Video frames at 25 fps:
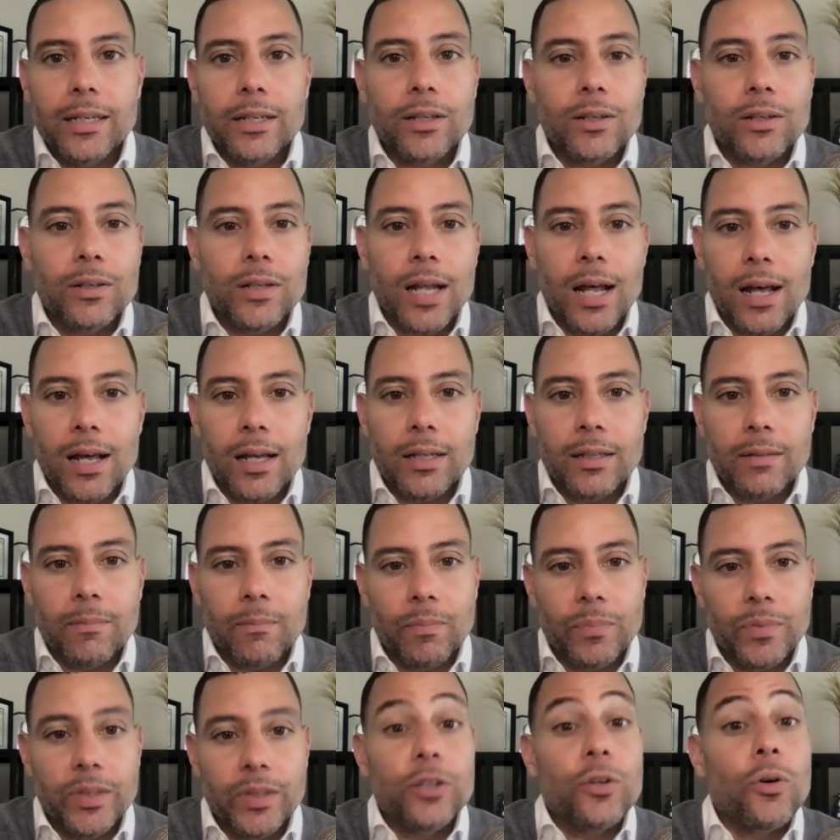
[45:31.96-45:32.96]

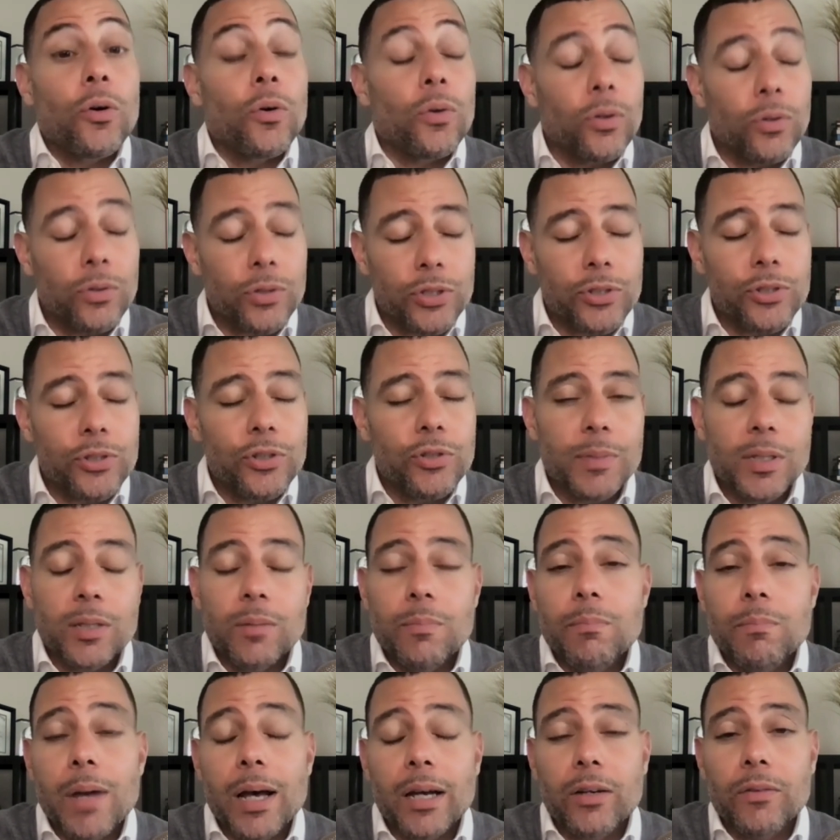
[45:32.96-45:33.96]
Niccolo
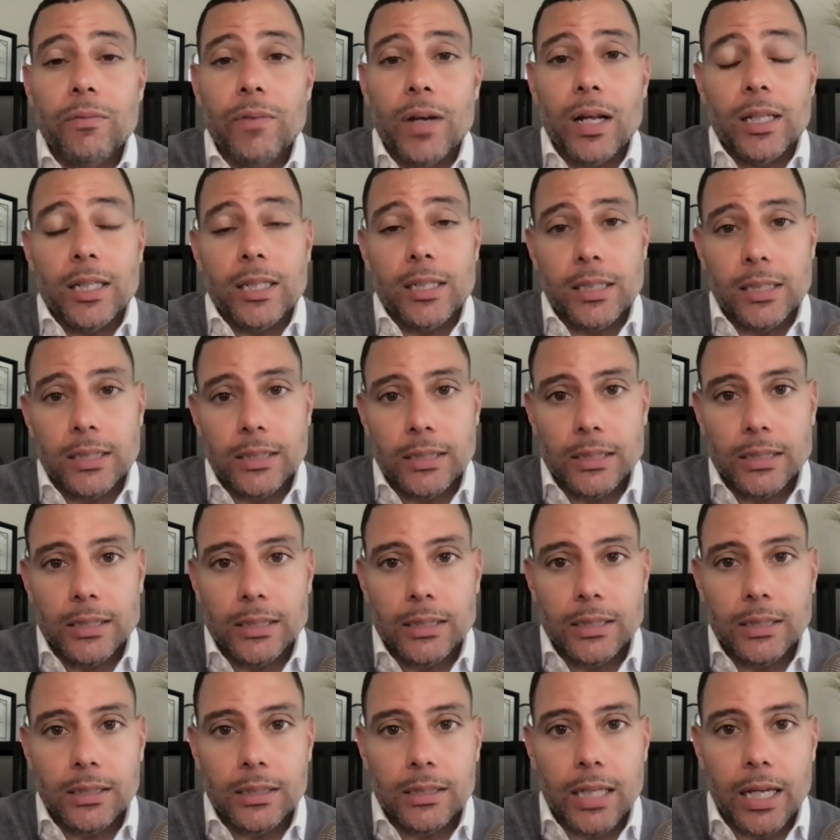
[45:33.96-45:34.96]
Machiavelli,
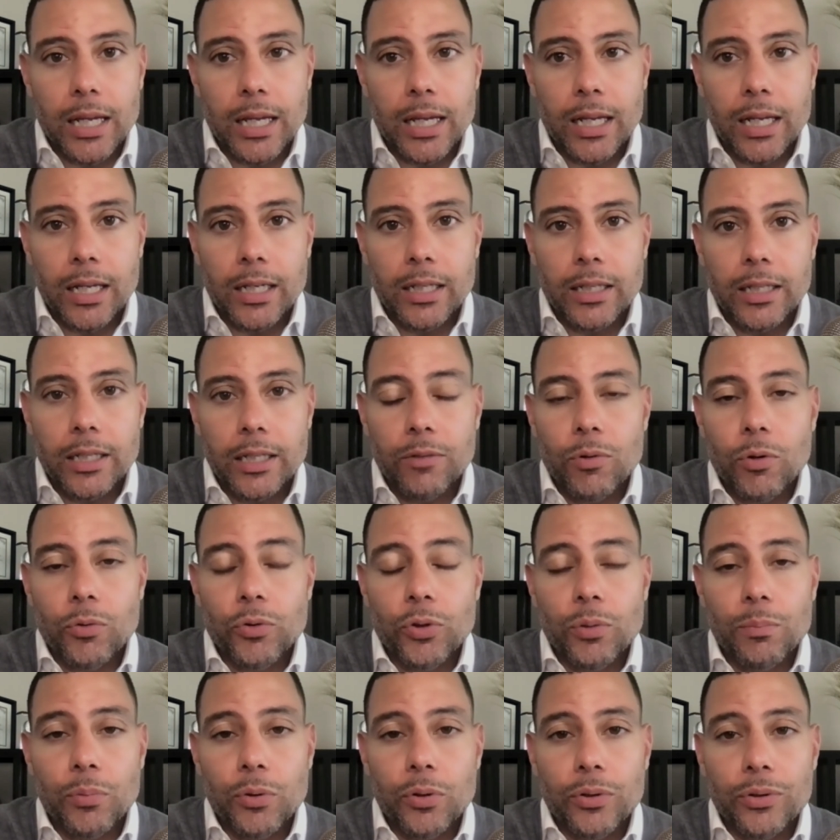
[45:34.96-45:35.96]
and he
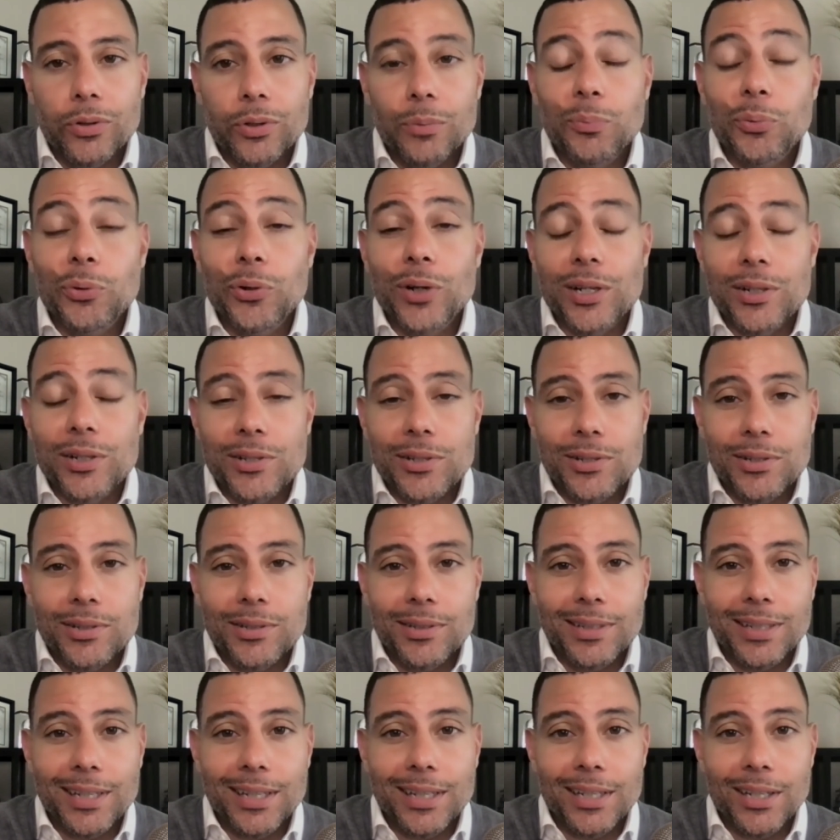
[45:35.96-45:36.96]
wrote the book The
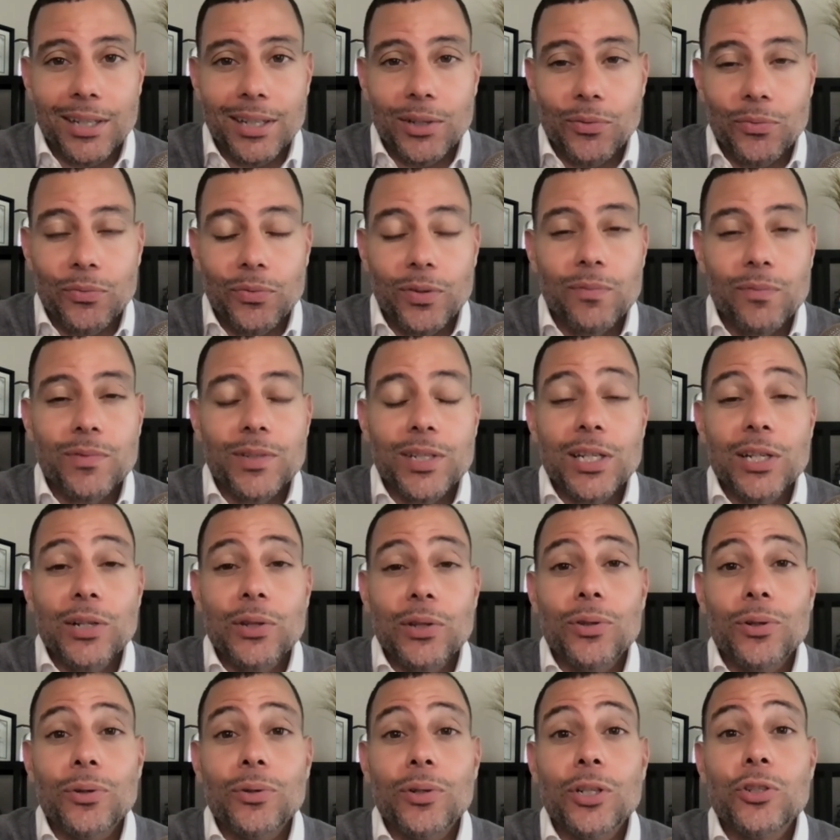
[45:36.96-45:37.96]
Prince in
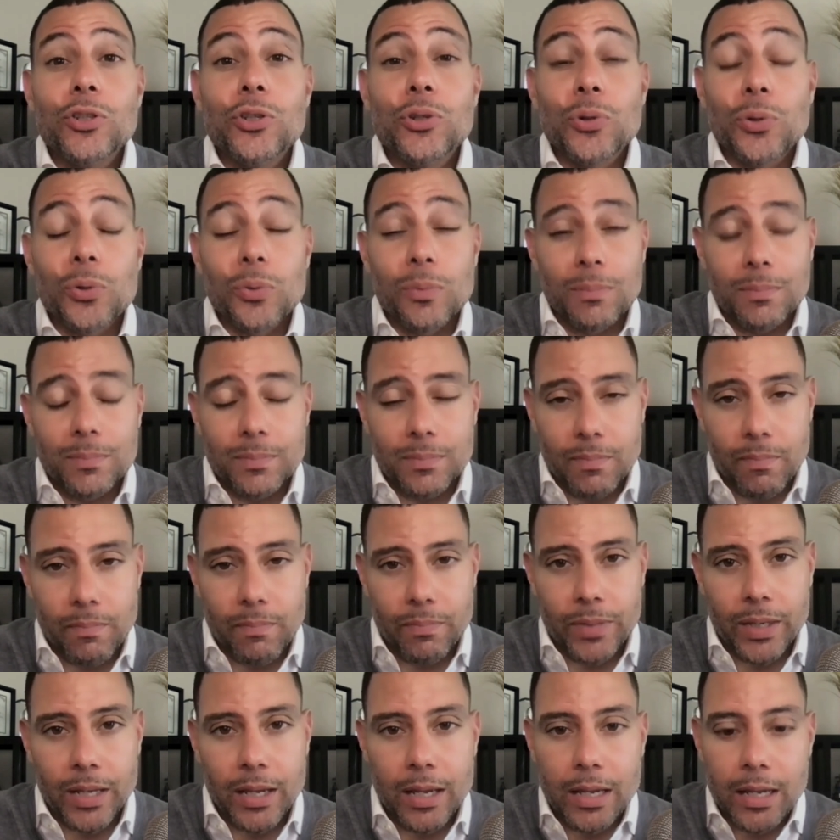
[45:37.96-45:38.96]
1532.
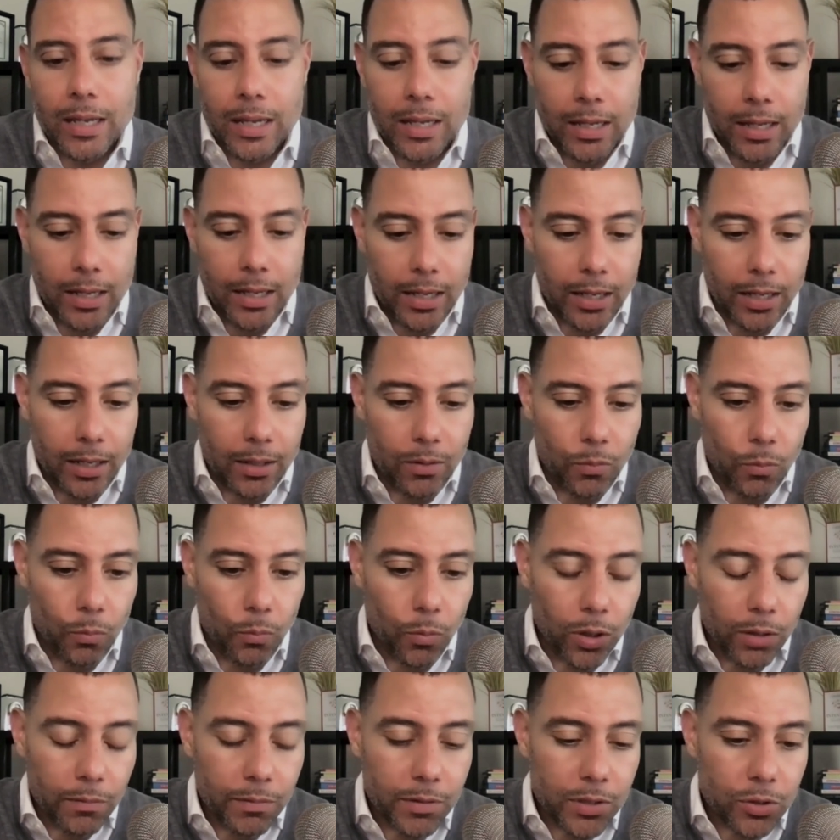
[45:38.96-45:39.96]

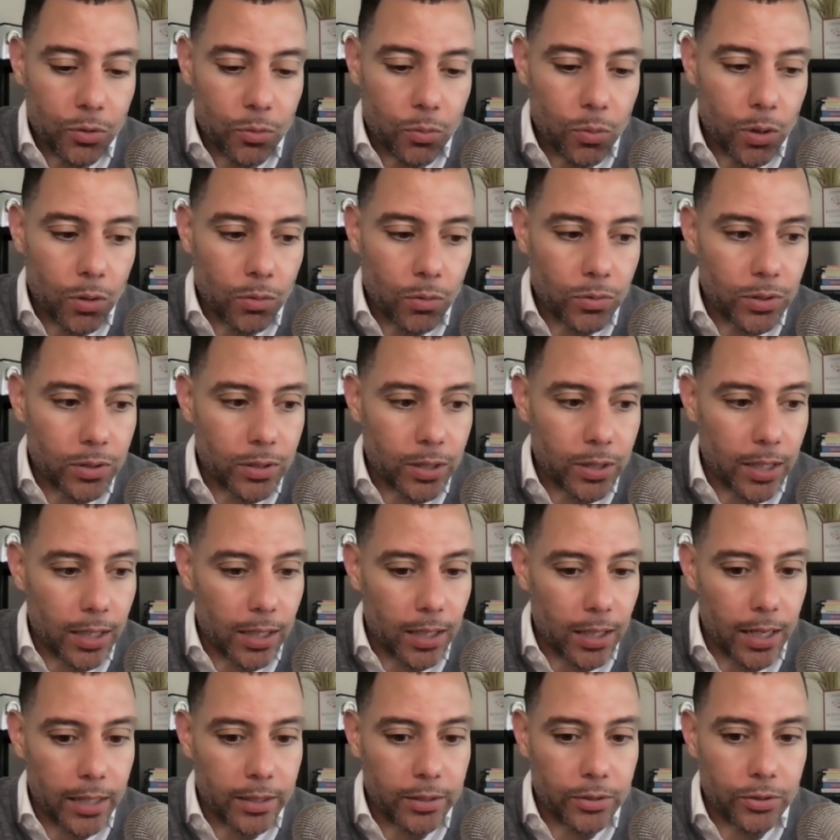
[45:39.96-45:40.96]
And one of his quotes that
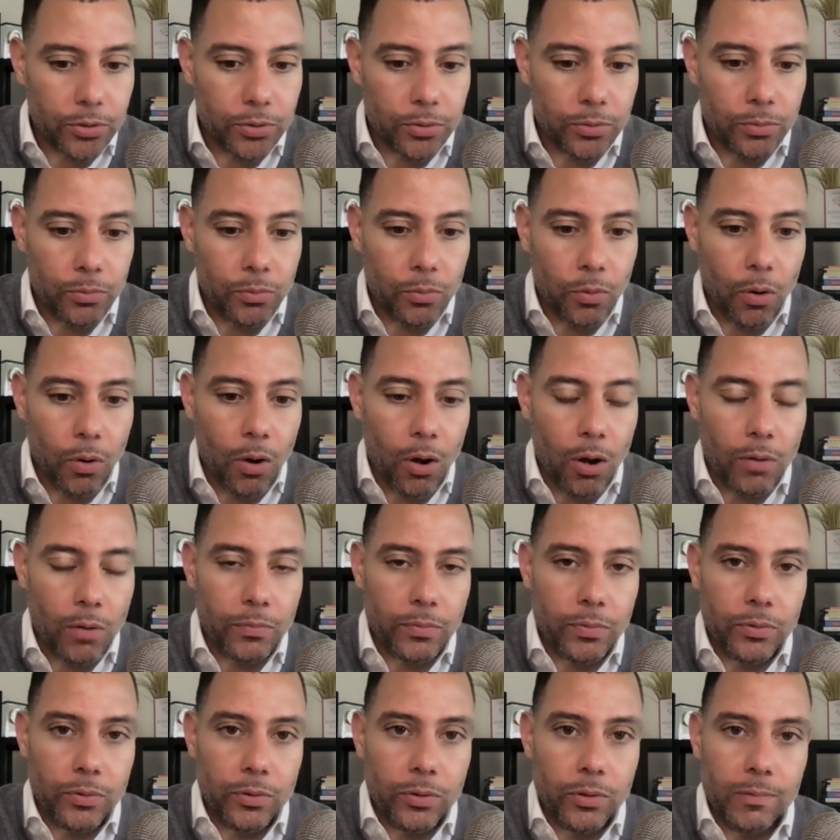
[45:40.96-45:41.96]
I like to
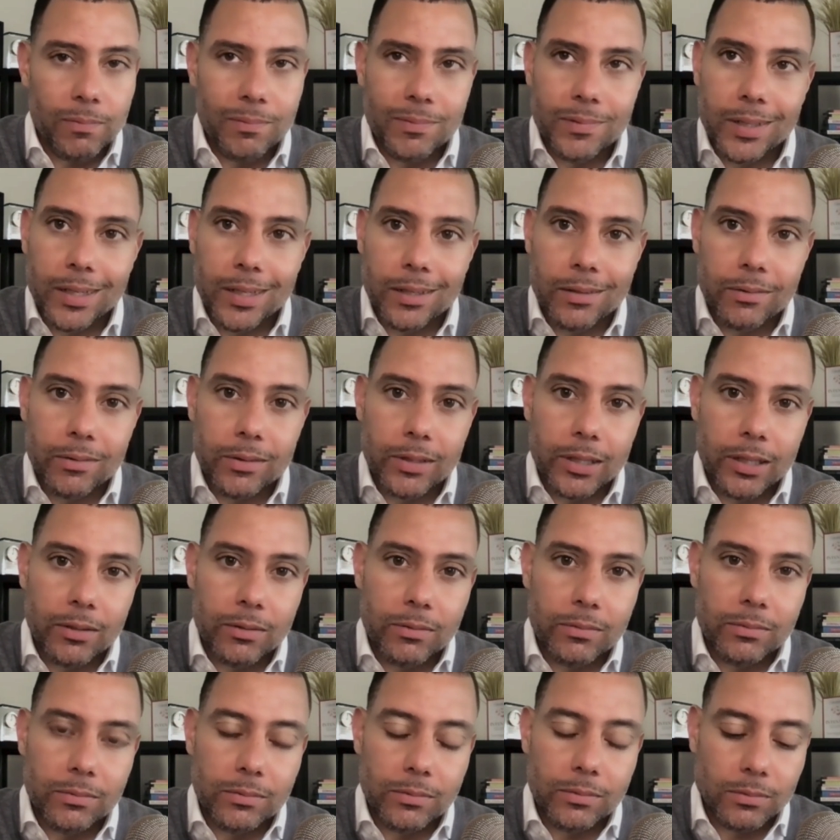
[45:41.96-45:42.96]
offer
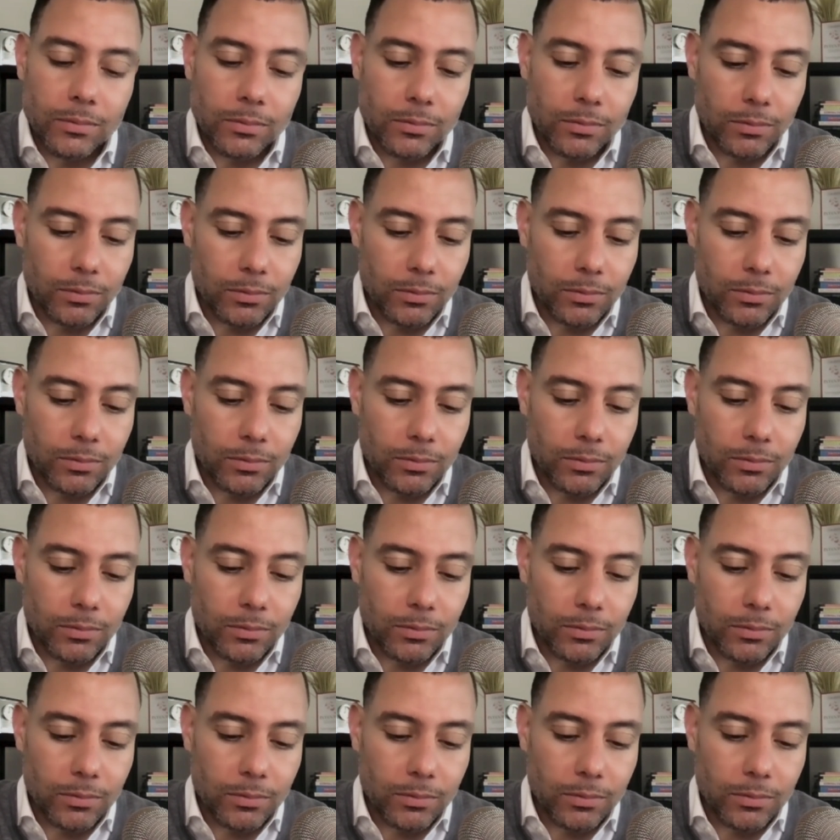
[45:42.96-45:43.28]
and